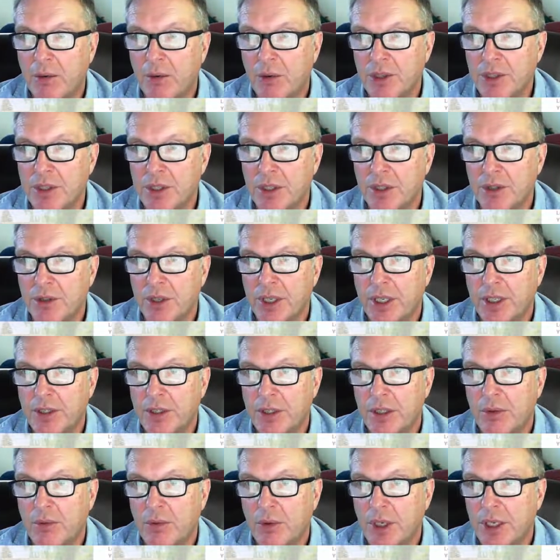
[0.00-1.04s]
If that
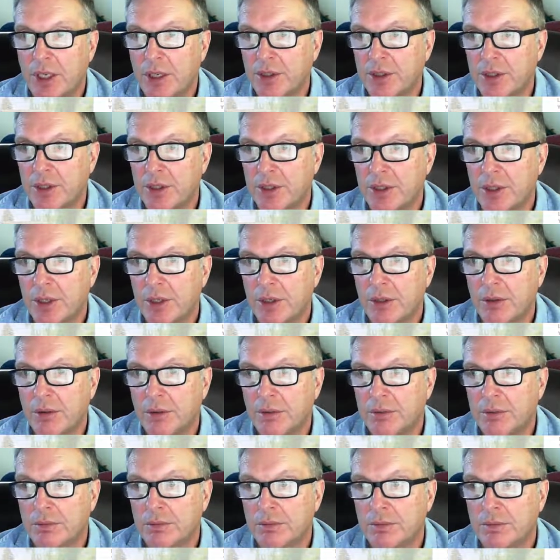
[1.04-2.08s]
wasn't addressed, then what
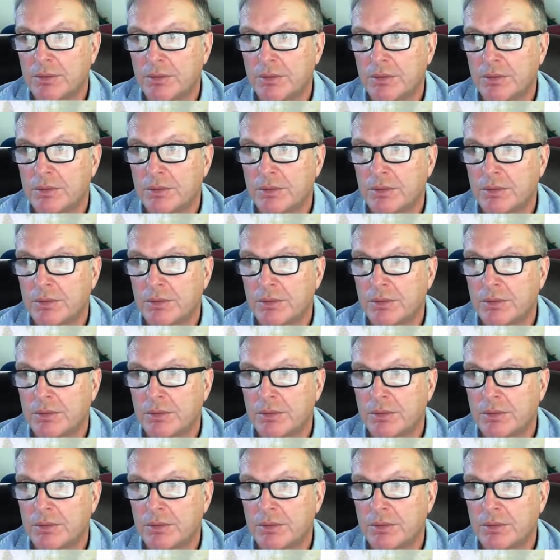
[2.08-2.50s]
else is there?